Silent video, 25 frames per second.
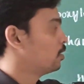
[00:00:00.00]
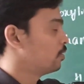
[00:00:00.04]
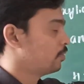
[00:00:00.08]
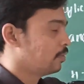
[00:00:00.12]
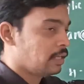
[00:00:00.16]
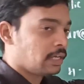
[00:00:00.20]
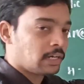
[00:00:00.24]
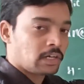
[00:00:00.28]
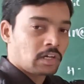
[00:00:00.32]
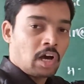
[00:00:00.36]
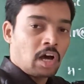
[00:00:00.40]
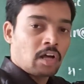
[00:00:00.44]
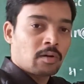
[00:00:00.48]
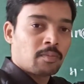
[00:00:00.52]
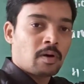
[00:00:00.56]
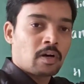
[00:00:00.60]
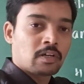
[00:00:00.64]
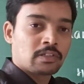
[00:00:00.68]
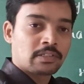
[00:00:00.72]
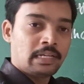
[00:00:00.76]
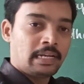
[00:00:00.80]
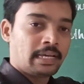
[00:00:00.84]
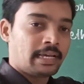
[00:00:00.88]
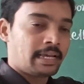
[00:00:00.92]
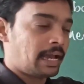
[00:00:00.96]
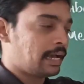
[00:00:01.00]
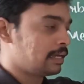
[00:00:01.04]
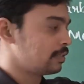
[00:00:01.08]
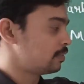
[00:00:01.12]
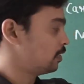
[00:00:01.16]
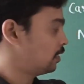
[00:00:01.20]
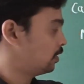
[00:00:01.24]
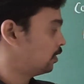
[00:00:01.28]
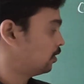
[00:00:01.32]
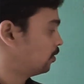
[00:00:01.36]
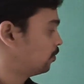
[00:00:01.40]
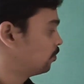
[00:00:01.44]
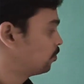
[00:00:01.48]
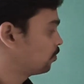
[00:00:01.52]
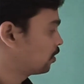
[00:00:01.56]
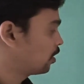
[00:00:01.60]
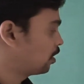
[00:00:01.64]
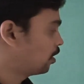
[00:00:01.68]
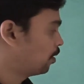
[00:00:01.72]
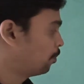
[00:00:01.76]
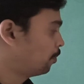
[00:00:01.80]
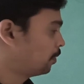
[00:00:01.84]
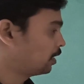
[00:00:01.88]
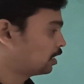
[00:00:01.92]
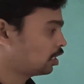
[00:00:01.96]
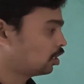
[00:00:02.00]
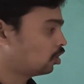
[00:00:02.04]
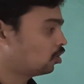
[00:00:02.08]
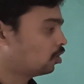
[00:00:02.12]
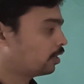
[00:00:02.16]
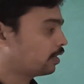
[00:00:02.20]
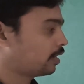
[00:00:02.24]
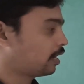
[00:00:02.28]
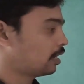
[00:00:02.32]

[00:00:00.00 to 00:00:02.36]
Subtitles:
their carboxylic acid. Methanoic